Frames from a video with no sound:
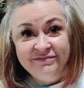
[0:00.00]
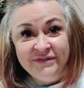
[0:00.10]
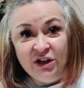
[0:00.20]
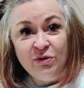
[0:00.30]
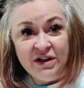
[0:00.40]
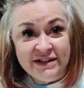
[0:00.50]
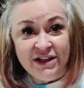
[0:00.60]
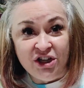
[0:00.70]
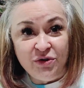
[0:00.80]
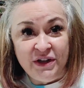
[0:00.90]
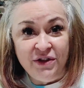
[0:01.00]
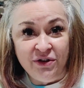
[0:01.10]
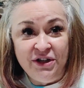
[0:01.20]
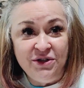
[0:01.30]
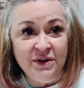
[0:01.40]
Across the country,
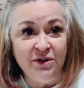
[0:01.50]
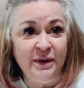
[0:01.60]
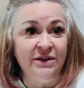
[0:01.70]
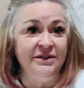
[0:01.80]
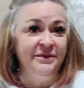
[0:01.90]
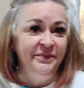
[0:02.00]
3,200 miles.